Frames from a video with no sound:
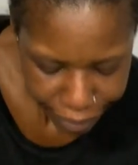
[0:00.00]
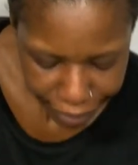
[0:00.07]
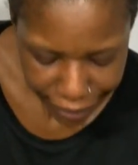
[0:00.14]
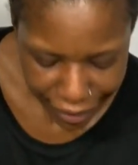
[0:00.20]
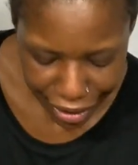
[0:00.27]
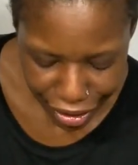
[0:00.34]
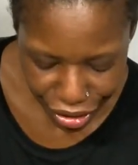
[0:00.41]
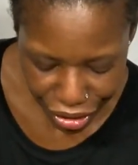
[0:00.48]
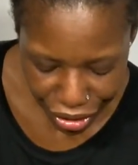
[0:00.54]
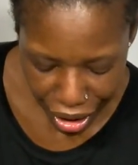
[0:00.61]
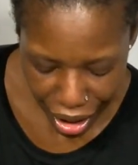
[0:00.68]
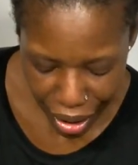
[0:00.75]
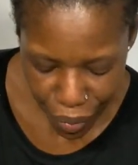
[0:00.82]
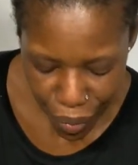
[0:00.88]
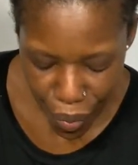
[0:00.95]
Let's try
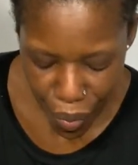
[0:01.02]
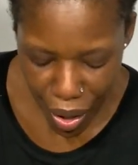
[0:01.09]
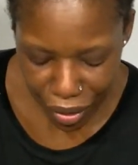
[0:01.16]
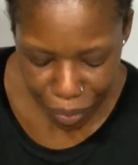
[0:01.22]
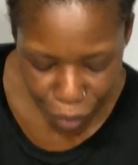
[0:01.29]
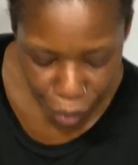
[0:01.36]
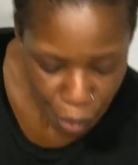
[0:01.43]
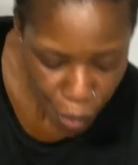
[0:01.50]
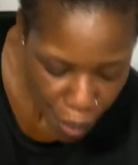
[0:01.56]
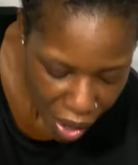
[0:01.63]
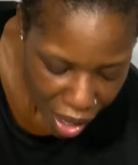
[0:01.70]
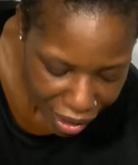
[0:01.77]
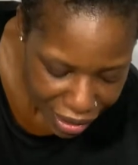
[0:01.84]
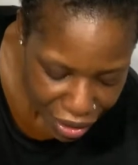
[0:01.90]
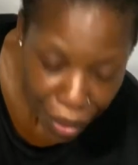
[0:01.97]
one more. Oh, I
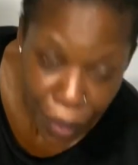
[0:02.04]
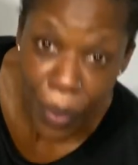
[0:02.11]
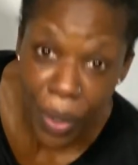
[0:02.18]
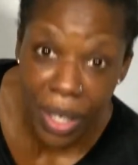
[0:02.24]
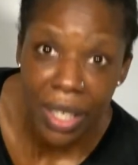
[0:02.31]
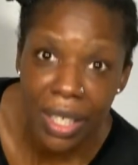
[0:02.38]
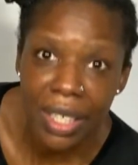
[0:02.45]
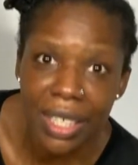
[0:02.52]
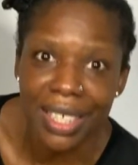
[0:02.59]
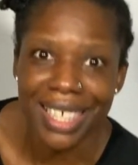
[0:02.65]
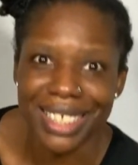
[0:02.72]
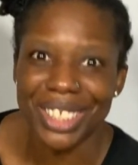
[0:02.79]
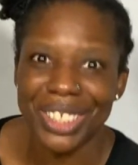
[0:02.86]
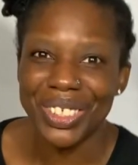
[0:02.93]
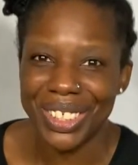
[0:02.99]
know. Let's
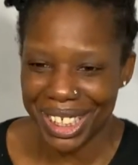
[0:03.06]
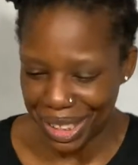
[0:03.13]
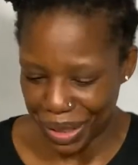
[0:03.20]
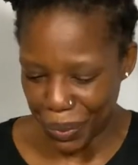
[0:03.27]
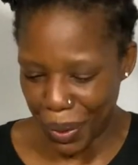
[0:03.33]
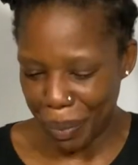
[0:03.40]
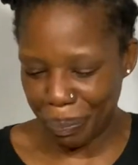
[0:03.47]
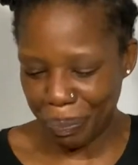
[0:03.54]
use this one.